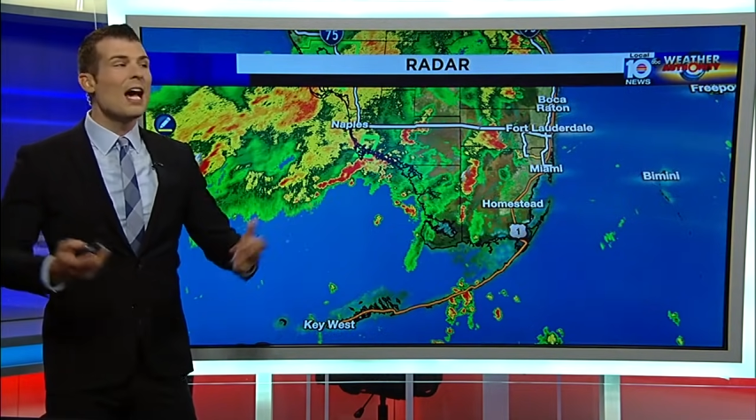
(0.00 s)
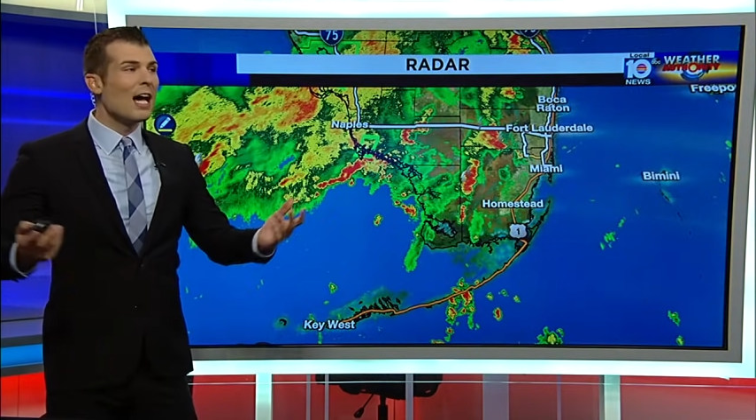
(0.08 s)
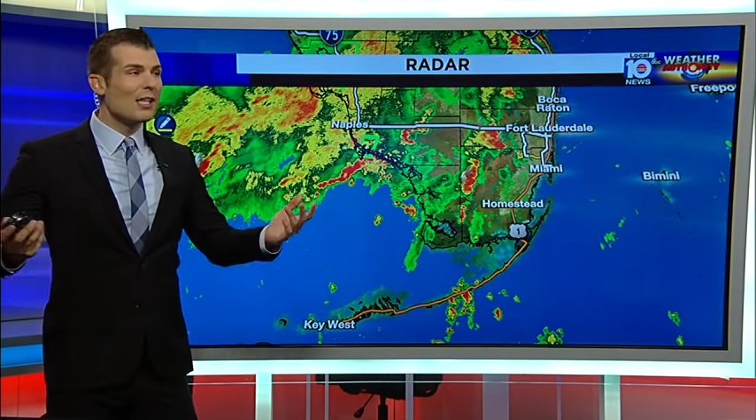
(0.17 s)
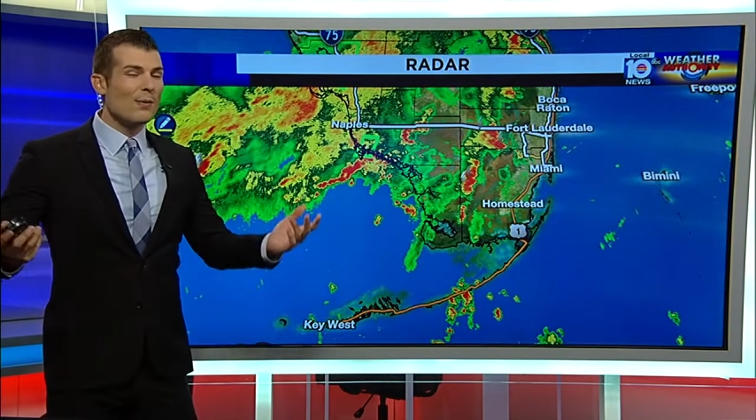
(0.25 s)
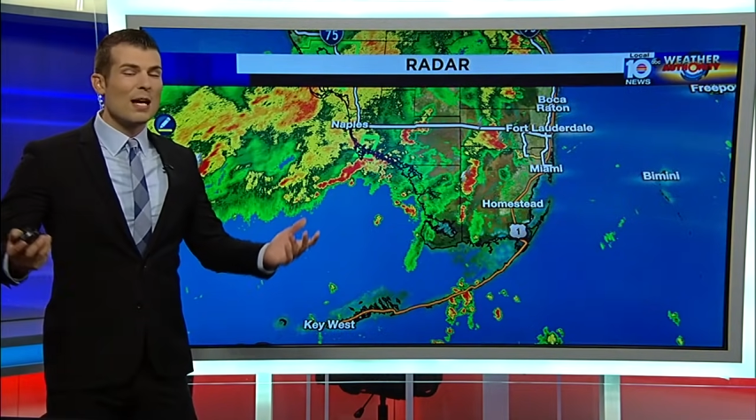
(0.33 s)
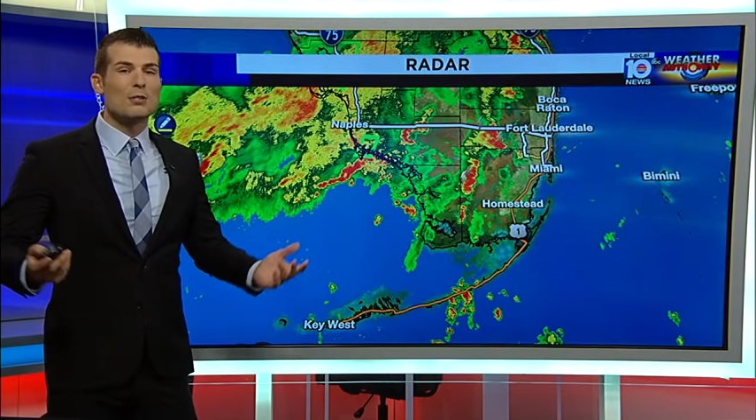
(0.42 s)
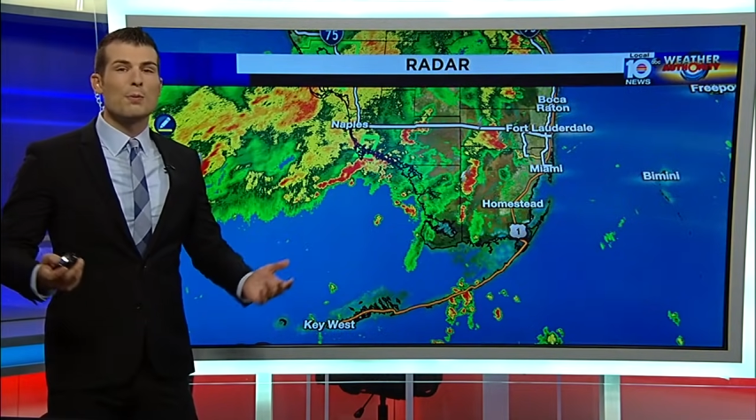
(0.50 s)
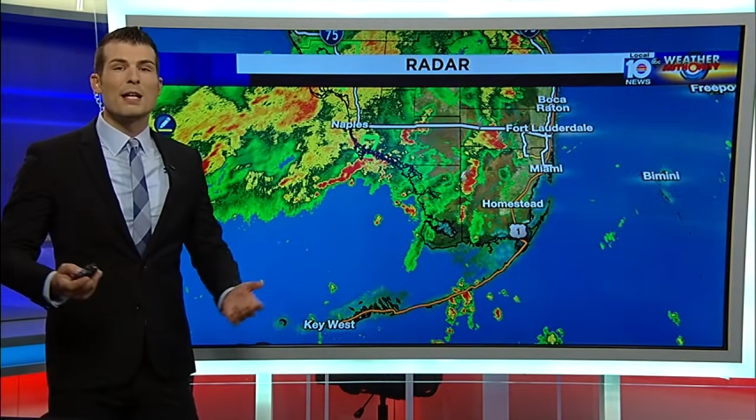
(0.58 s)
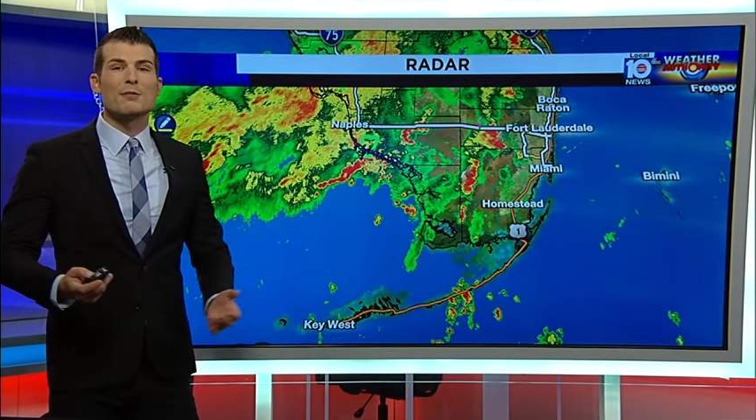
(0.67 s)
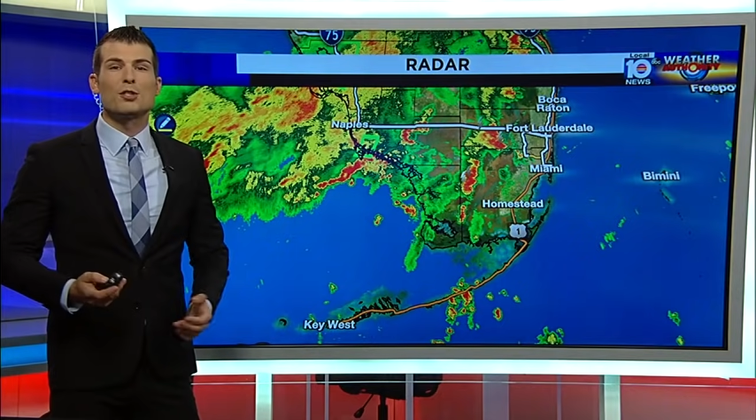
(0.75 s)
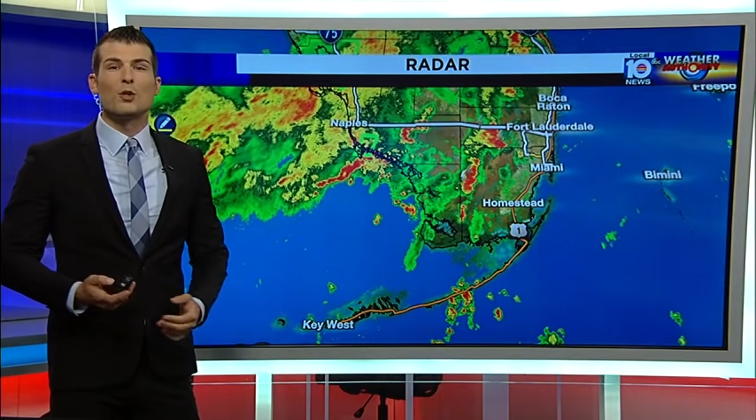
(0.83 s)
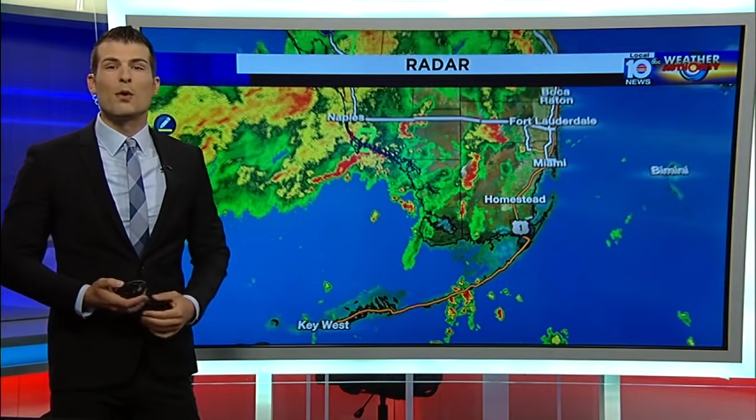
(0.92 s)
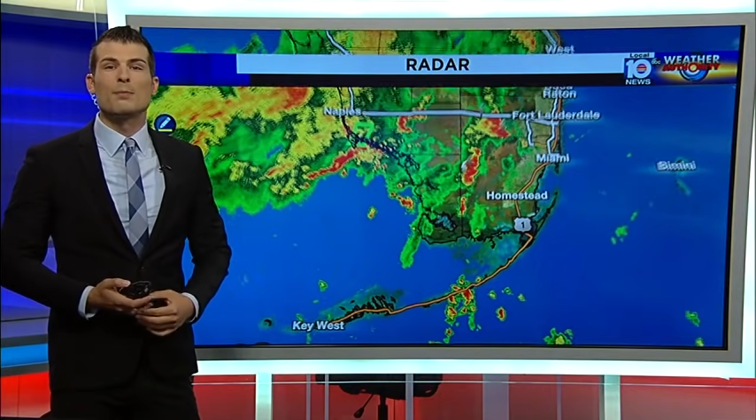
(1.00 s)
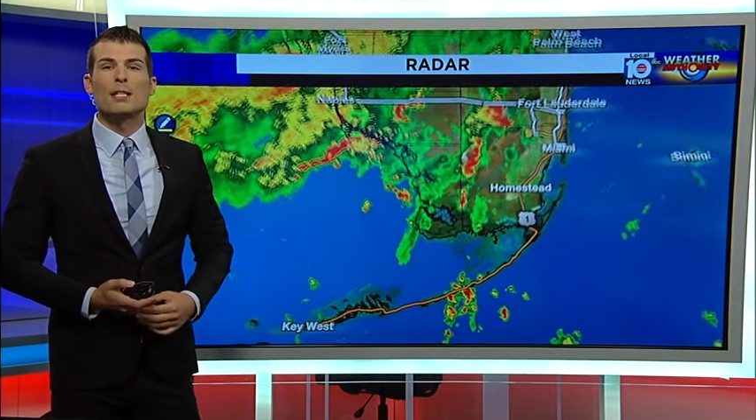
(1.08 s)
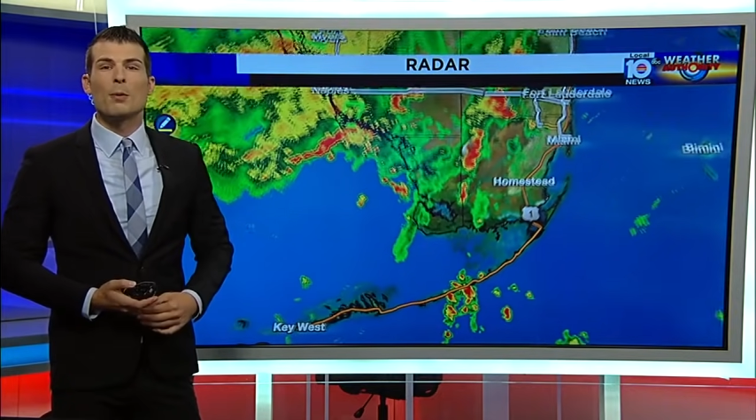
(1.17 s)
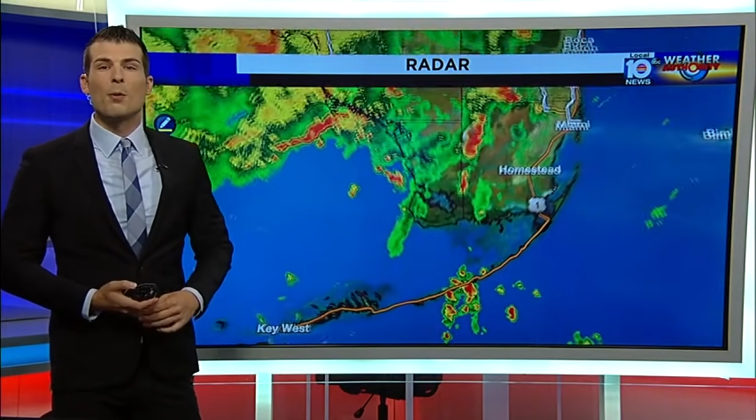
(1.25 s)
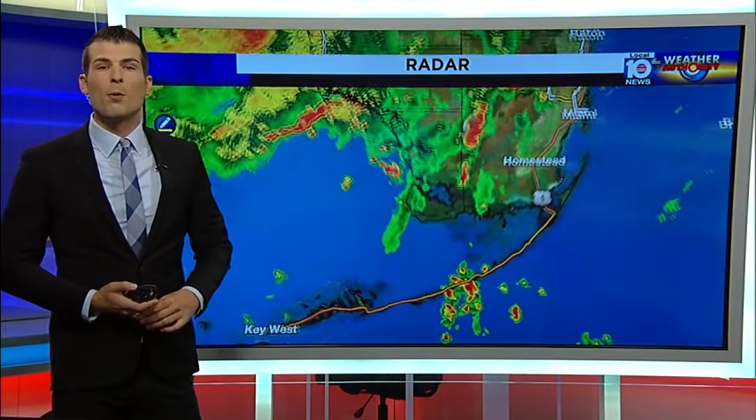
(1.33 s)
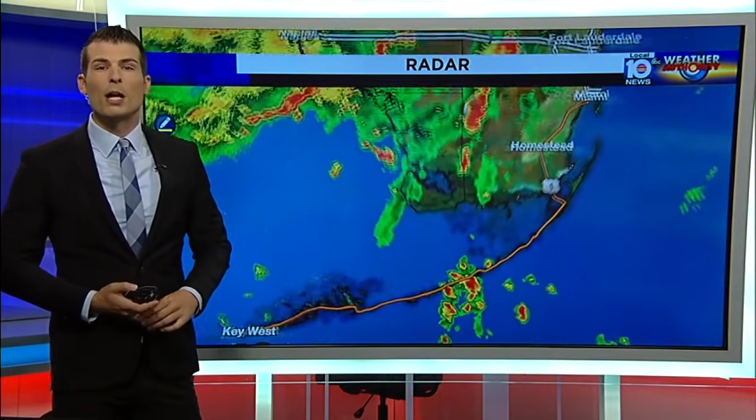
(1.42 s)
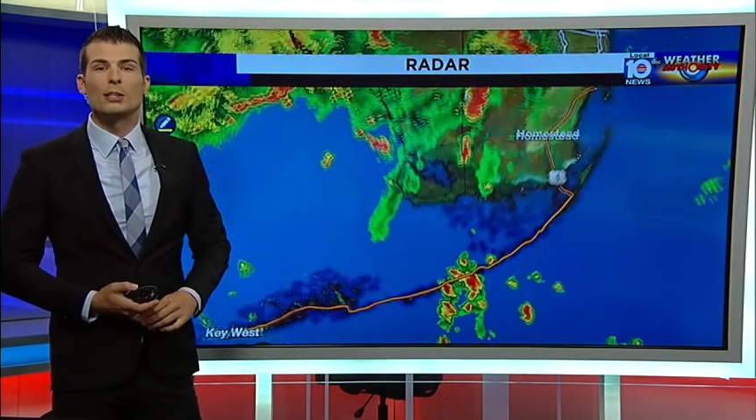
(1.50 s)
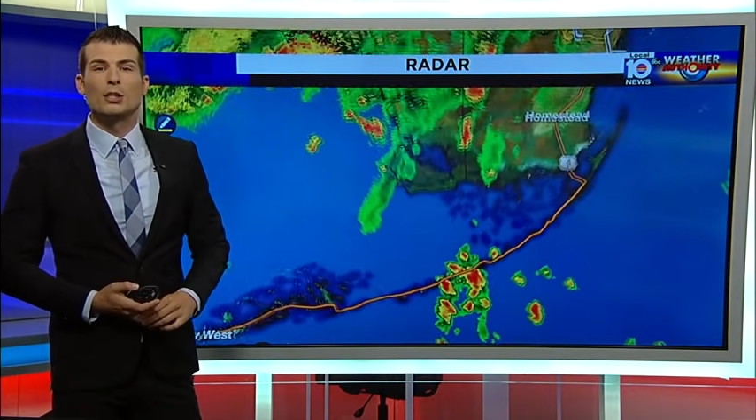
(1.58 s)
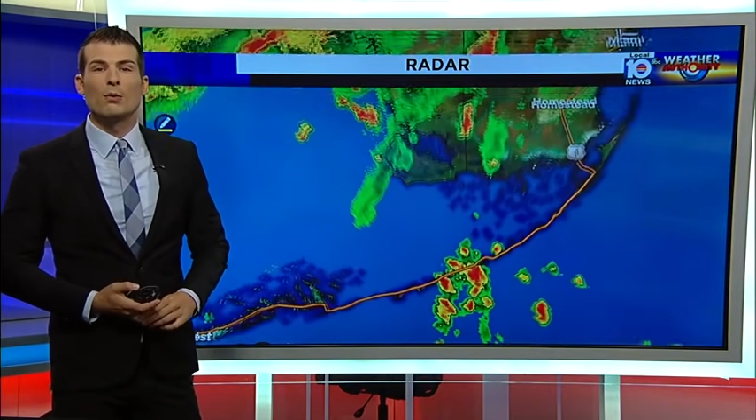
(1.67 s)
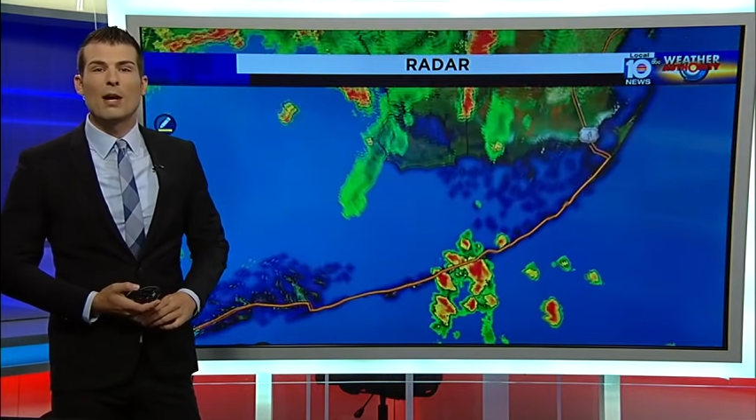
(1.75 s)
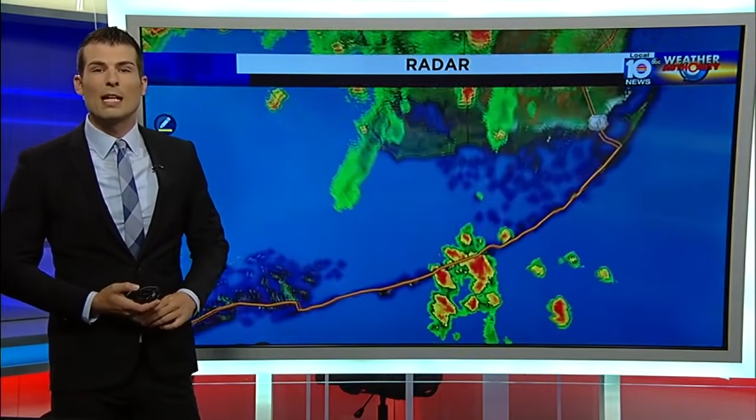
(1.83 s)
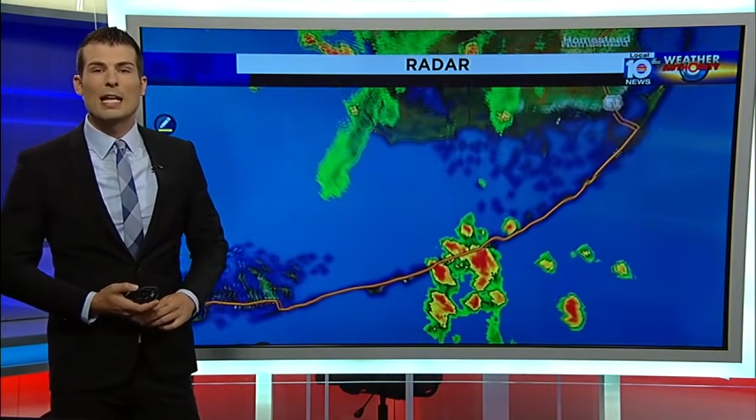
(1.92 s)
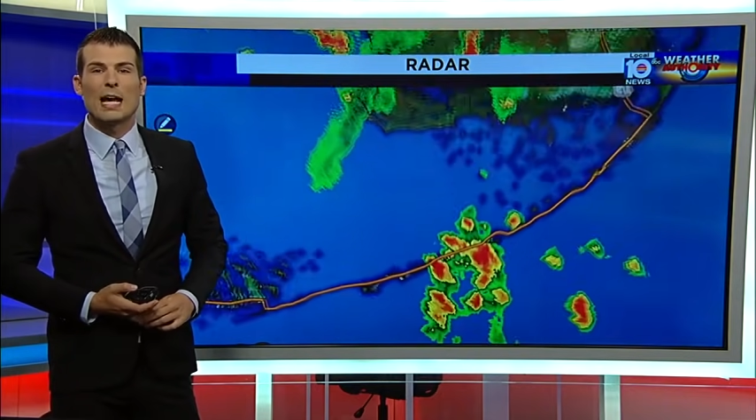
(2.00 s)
Otherwise, we have storms that we're watching right